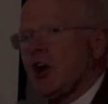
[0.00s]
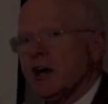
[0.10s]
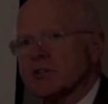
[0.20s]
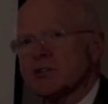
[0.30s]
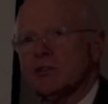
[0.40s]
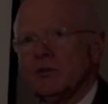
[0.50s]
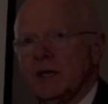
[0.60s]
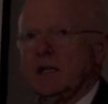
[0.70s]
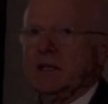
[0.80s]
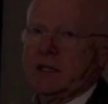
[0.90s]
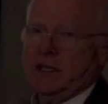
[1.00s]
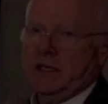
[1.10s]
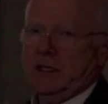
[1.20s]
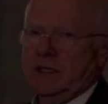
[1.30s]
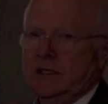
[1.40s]
cost you
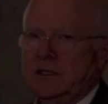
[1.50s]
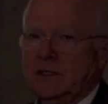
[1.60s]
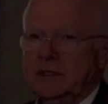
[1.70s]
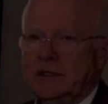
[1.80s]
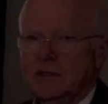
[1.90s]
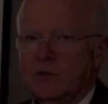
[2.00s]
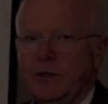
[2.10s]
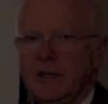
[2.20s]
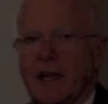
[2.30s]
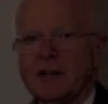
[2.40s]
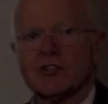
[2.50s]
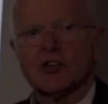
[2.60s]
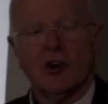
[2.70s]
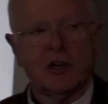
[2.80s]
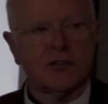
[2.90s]
anything. We do not
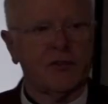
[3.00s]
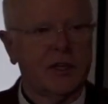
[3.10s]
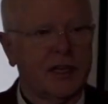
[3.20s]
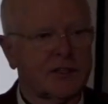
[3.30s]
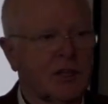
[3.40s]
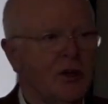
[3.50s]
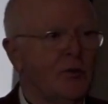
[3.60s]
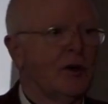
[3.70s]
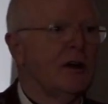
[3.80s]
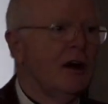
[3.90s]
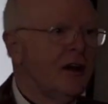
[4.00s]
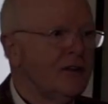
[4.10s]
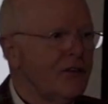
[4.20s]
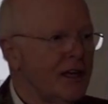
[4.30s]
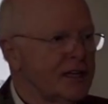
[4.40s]
charge for this. We're an
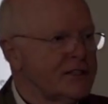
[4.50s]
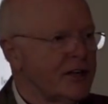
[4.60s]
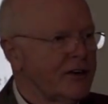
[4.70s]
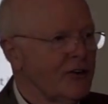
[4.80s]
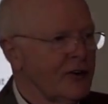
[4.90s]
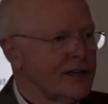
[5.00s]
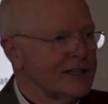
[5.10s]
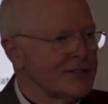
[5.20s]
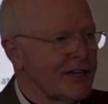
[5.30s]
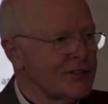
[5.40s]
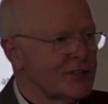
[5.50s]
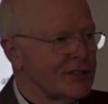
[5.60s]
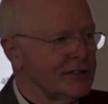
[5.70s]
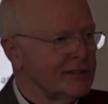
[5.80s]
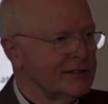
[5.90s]
all-voluntary
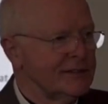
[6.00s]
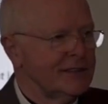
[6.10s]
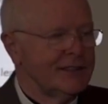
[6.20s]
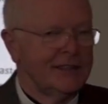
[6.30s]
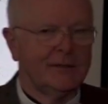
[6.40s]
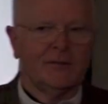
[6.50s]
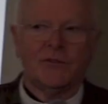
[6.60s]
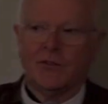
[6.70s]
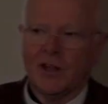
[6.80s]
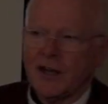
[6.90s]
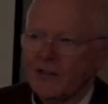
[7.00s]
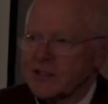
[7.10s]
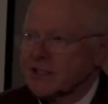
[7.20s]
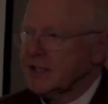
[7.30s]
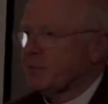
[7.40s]
organization. None of
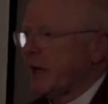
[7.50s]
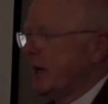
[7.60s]
us get